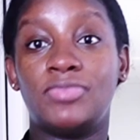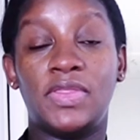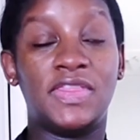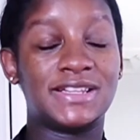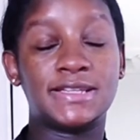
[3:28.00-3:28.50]

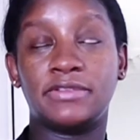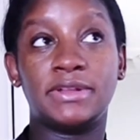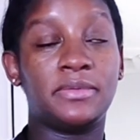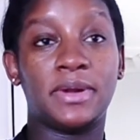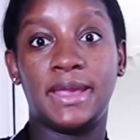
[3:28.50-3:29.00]
that's not
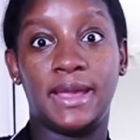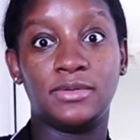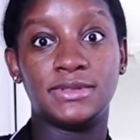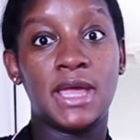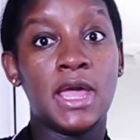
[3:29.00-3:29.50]
really working
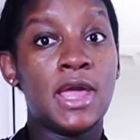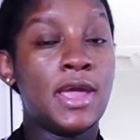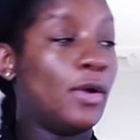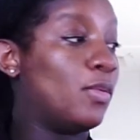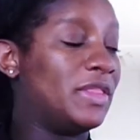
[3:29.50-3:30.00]
out
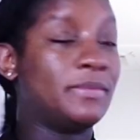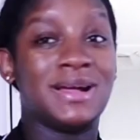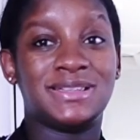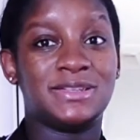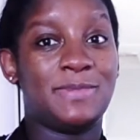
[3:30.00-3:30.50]
one, the
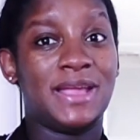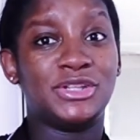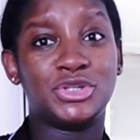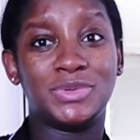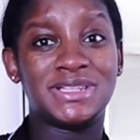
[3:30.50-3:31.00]
box is big.
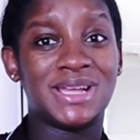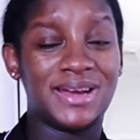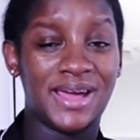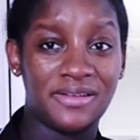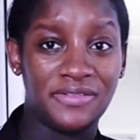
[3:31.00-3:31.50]
Two, it's kind
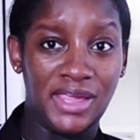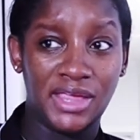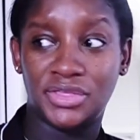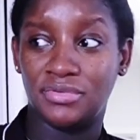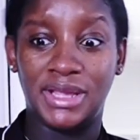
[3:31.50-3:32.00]
of heavy.
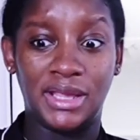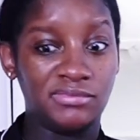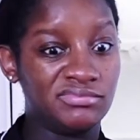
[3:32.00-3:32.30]
Three,